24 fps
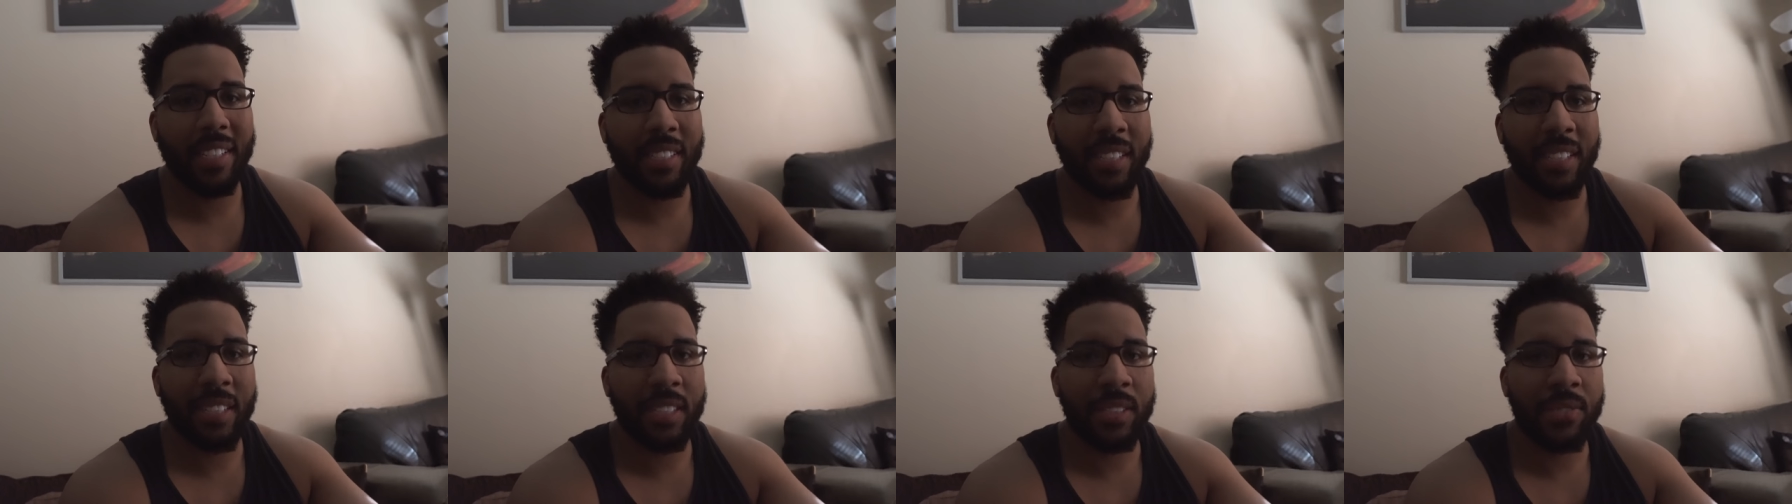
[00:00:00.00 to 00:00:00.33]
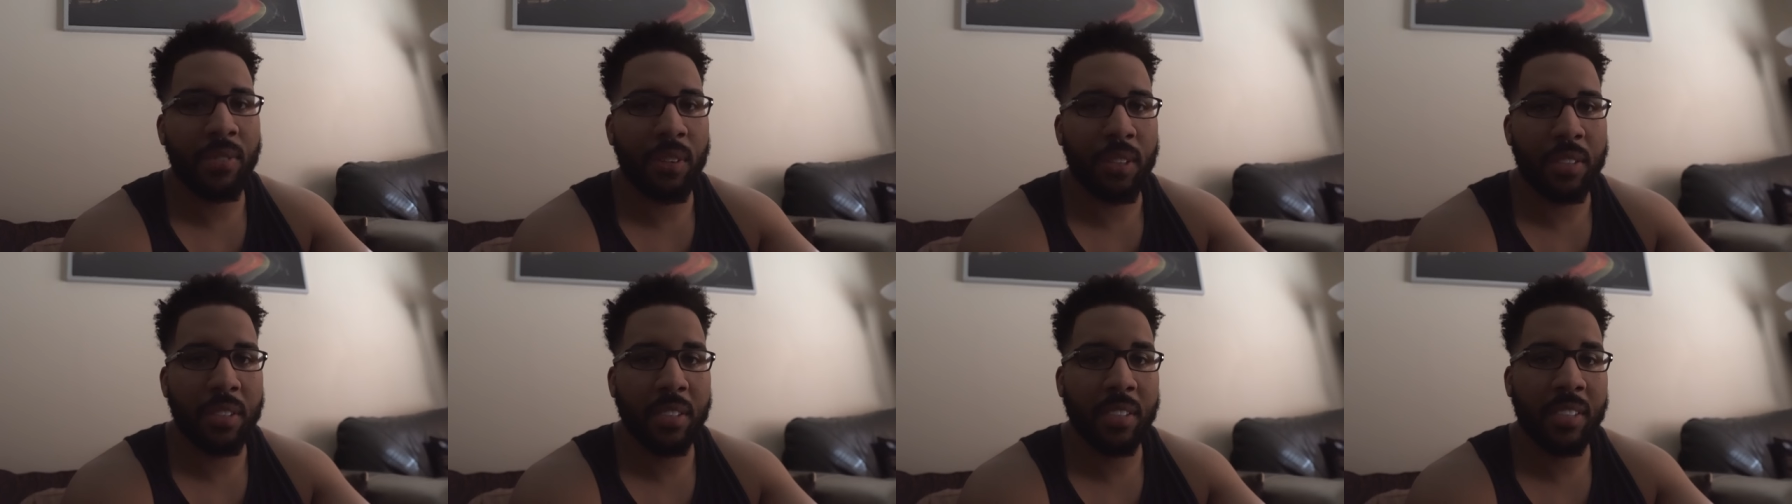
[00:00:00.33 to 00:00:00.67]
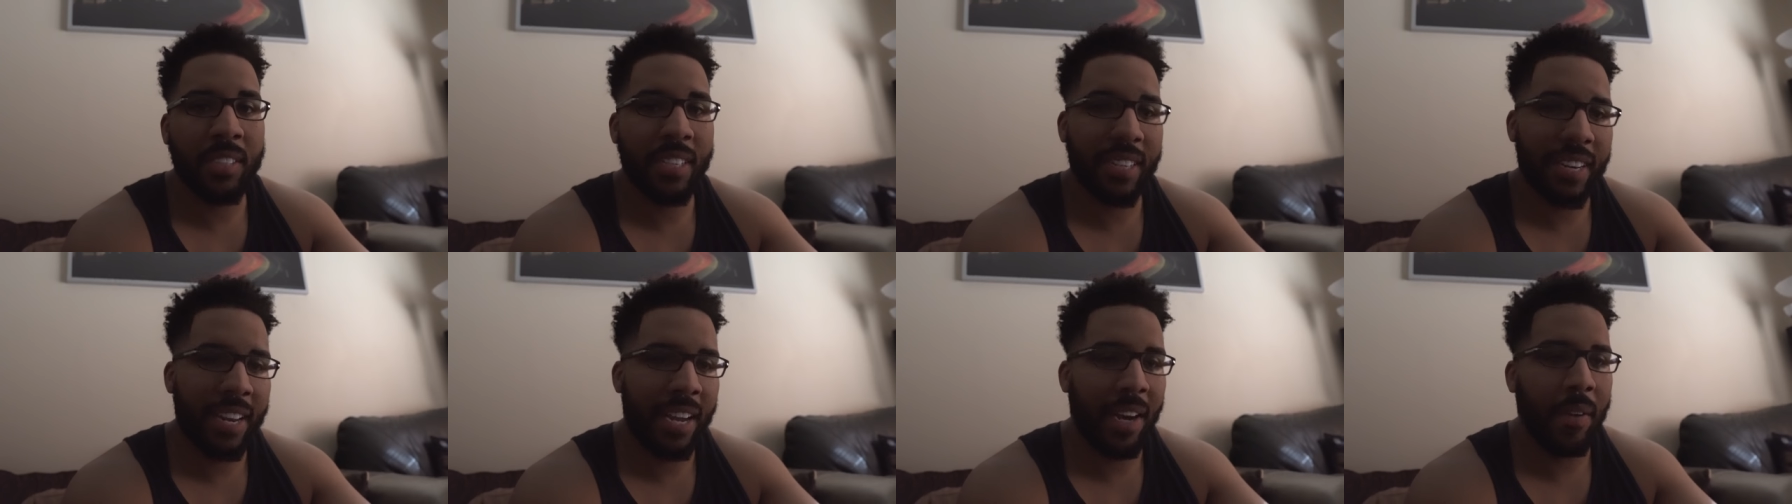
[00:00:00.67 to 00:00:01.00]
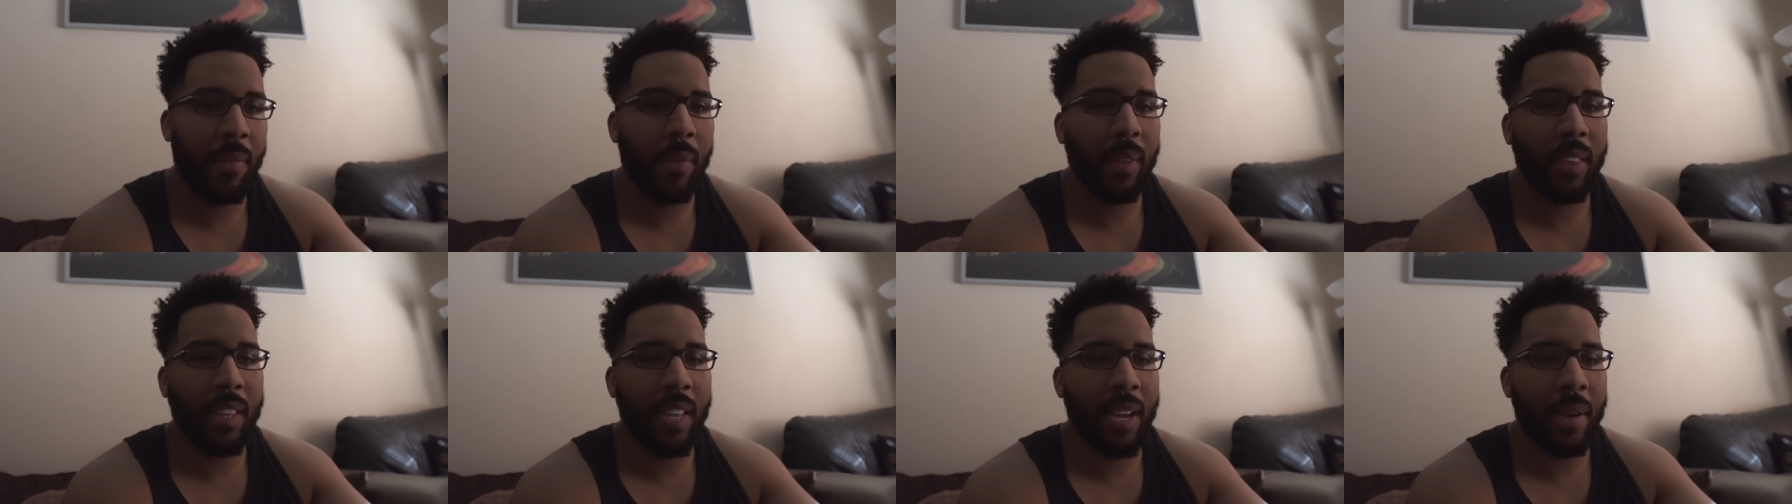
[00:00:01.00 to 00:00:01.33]
sense for us to sit down
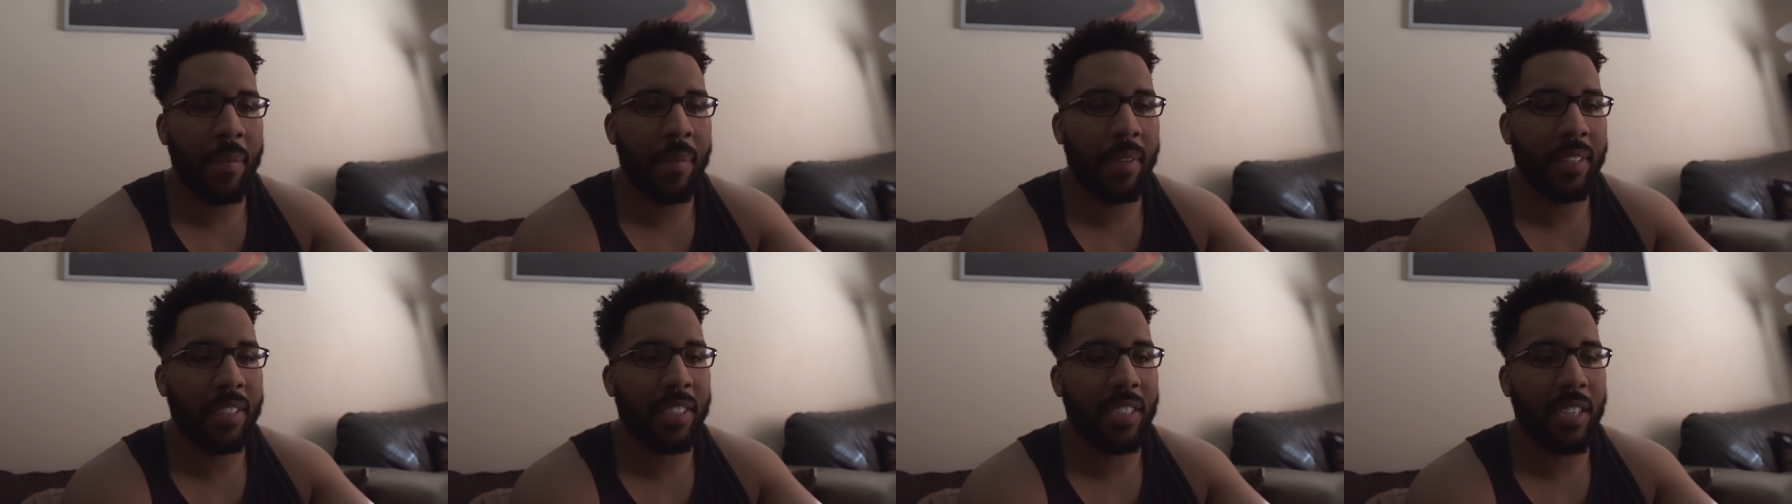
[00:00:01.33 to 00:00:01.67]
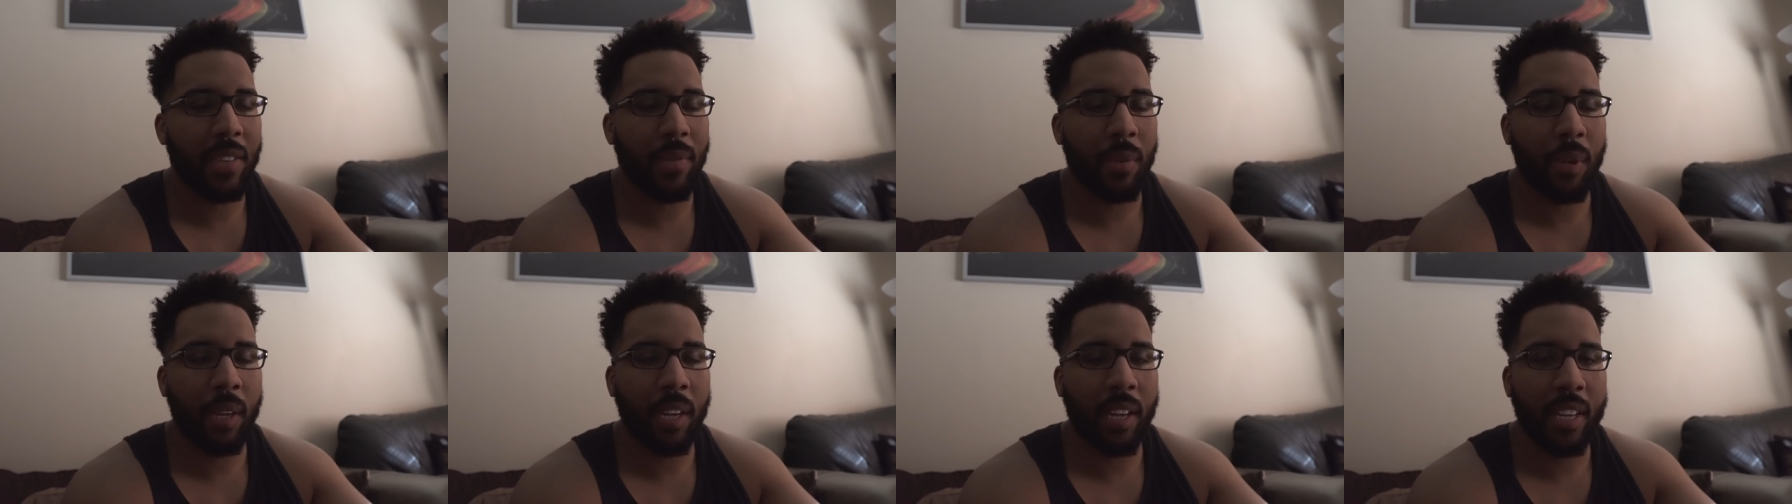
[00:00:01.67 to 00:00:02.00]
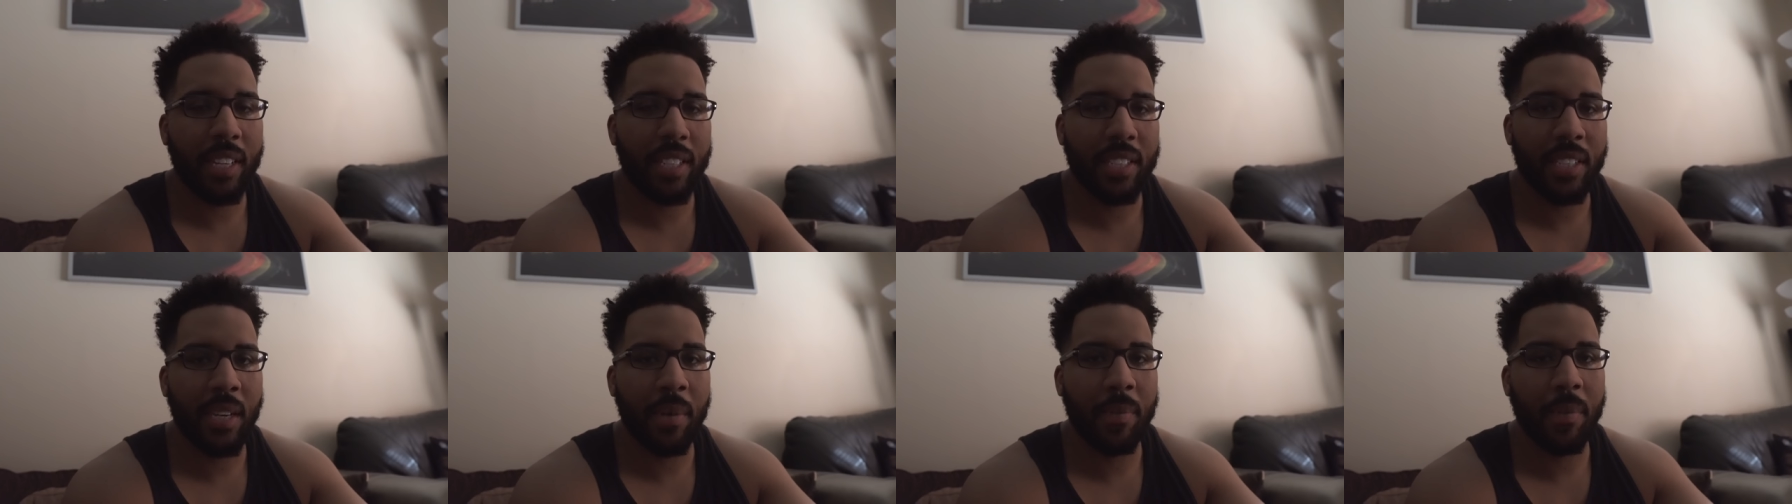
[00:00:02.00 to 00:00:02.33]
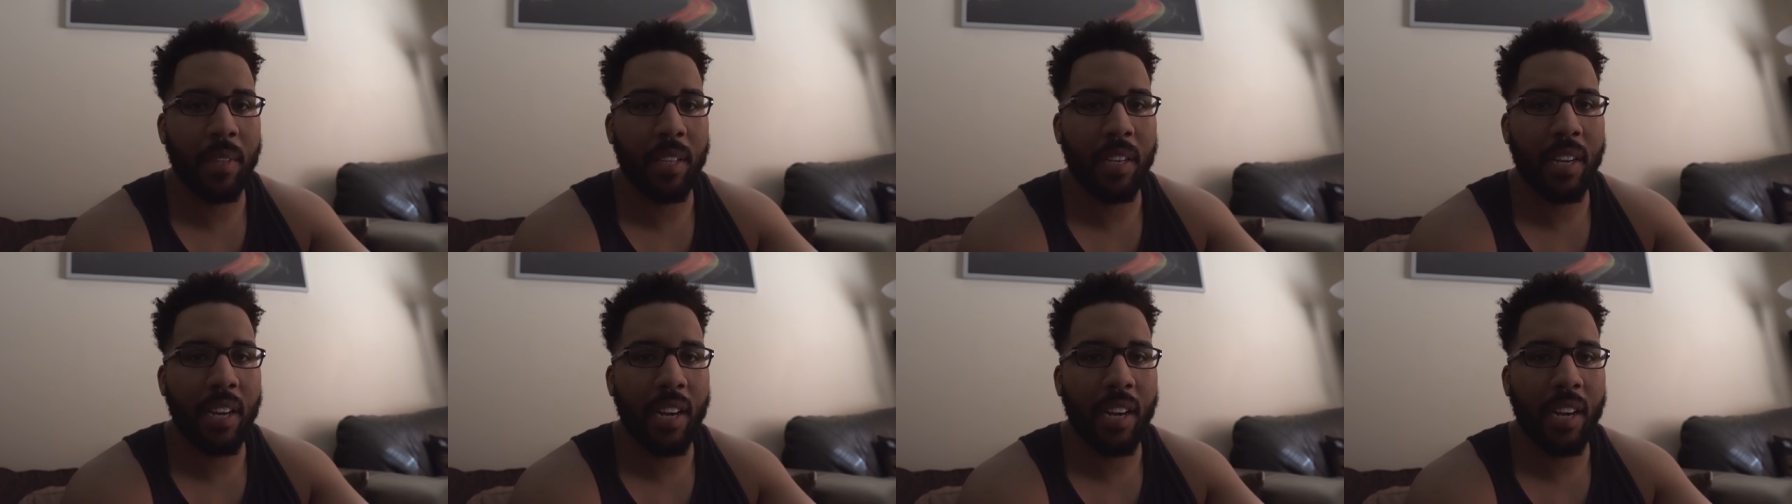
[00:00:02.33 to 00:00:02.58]
with them and see if we can get something,